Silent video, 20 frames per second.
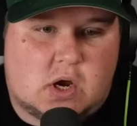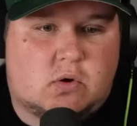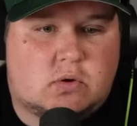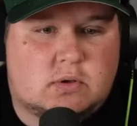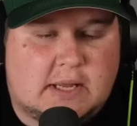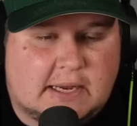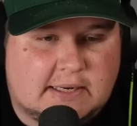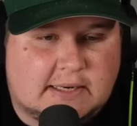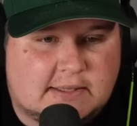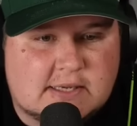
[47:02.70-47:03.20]

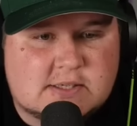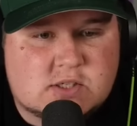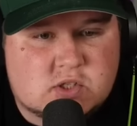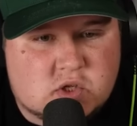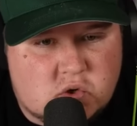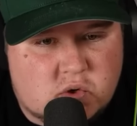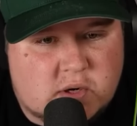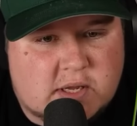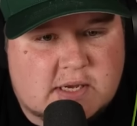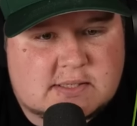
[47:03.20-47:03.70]
Like this
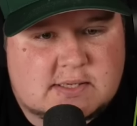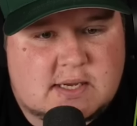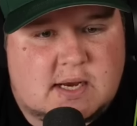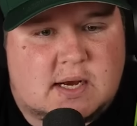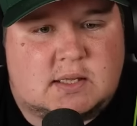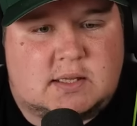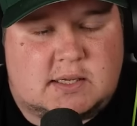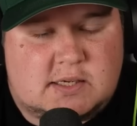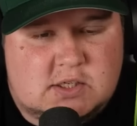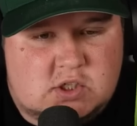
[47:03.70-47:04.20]
dude is a
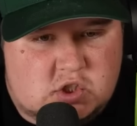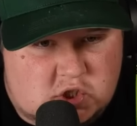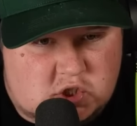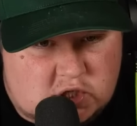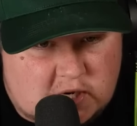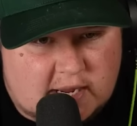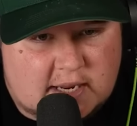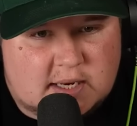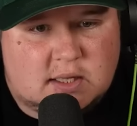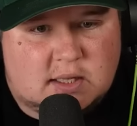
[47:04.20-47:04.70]

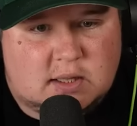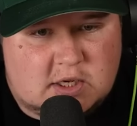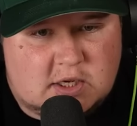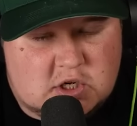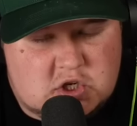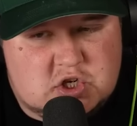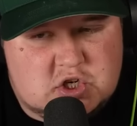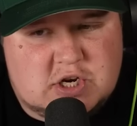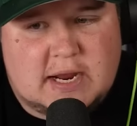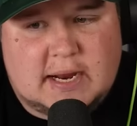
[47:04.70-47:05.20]
legit,
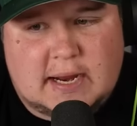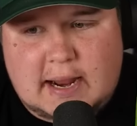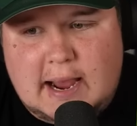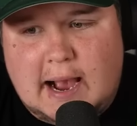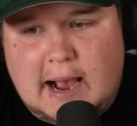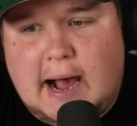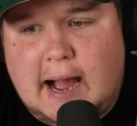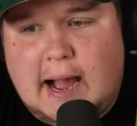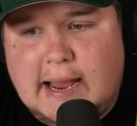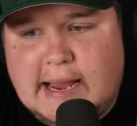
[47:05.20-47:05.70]
legit
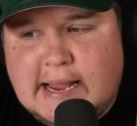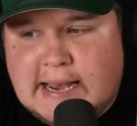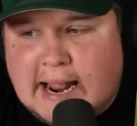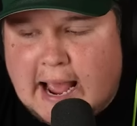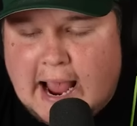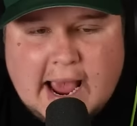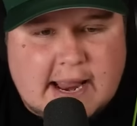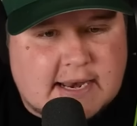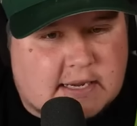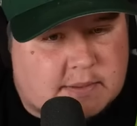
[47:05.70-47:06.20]
guy. And
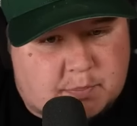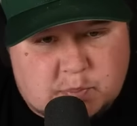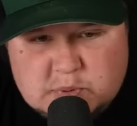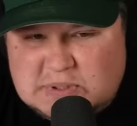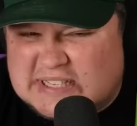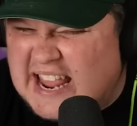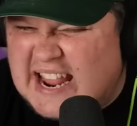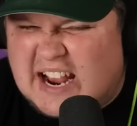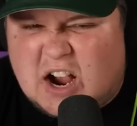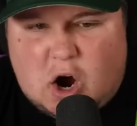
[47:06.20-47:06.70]
I had to
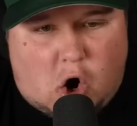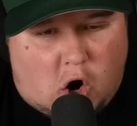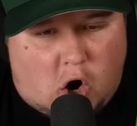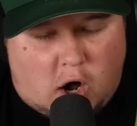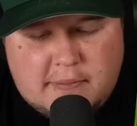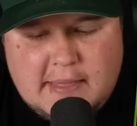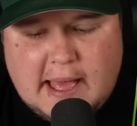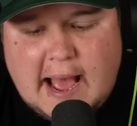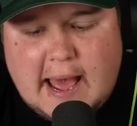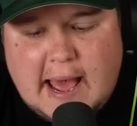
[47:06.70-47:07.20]
take all
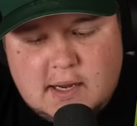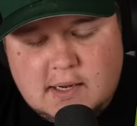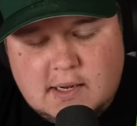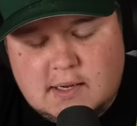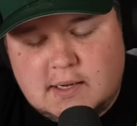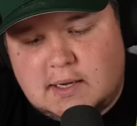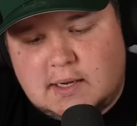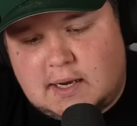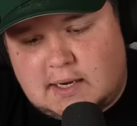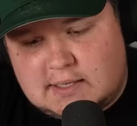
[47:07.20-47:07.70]
that
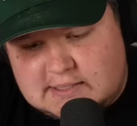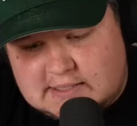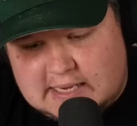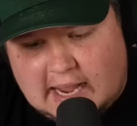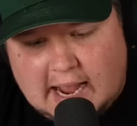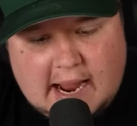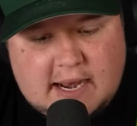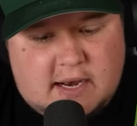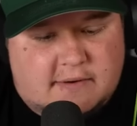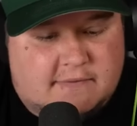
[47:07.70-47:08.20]

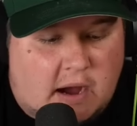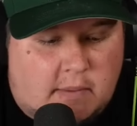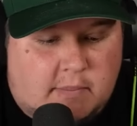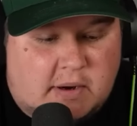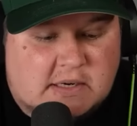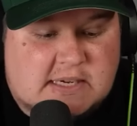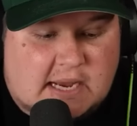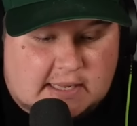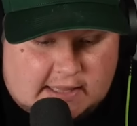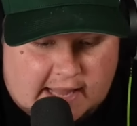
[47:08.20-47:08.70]
aside of how
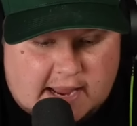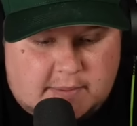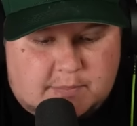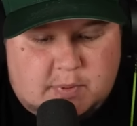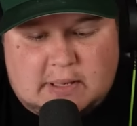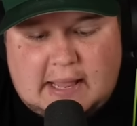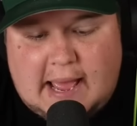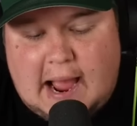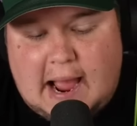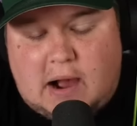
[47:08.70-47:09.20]
much I like
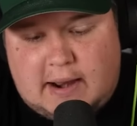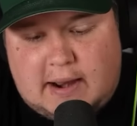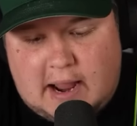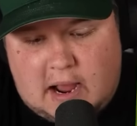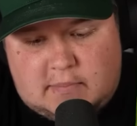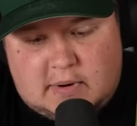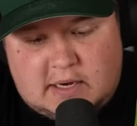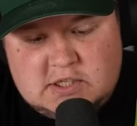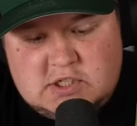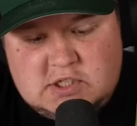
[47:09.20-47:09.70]
Belal and how
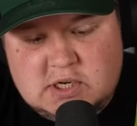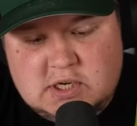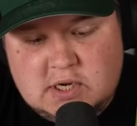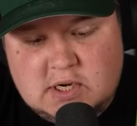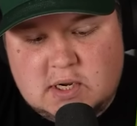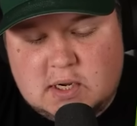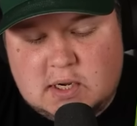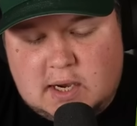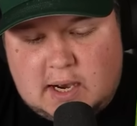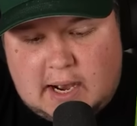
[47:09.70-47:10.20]
much
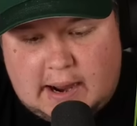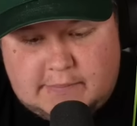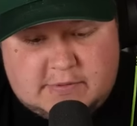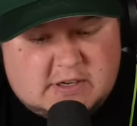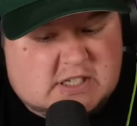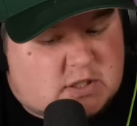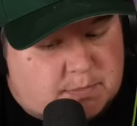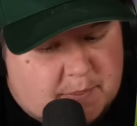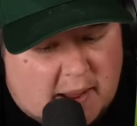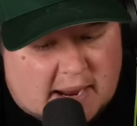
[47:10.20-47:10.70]
I
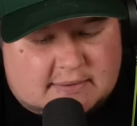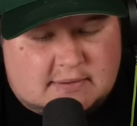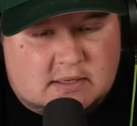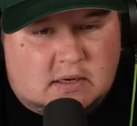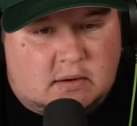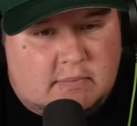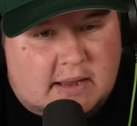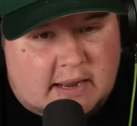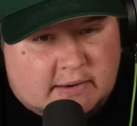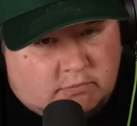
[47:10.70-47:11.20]
respect
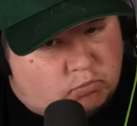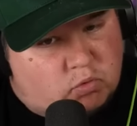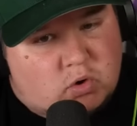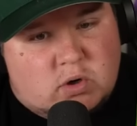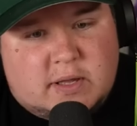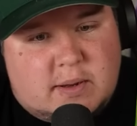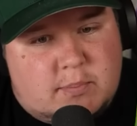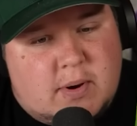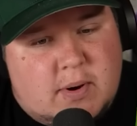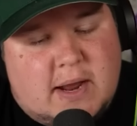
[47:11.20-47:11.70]
him and
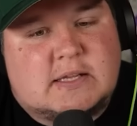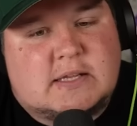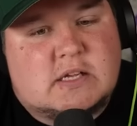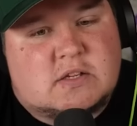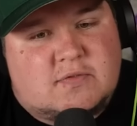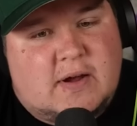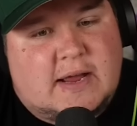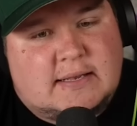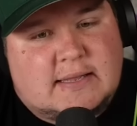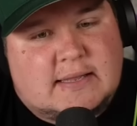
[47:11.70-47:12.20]
really break this
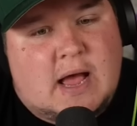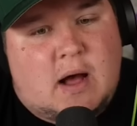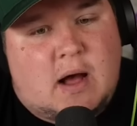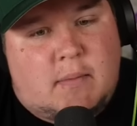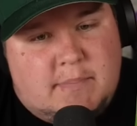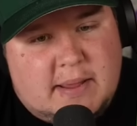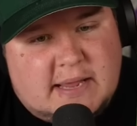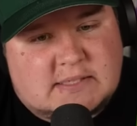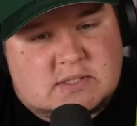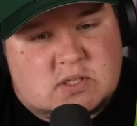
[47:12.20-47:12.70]
fight down
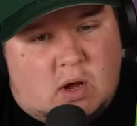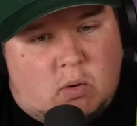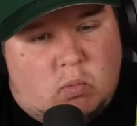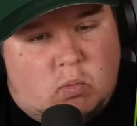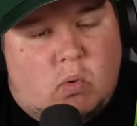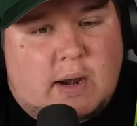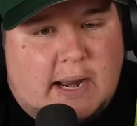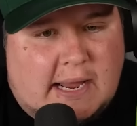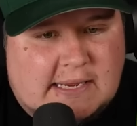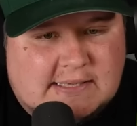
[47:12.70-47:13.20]
based on
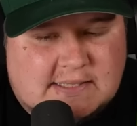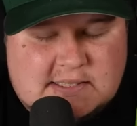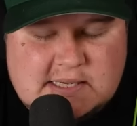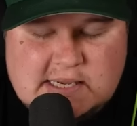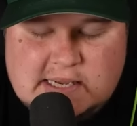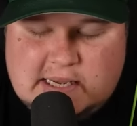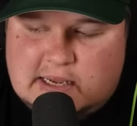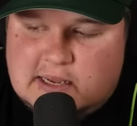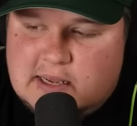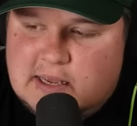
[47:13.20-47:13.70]
what I
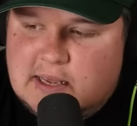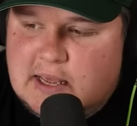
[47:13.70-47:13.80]
see.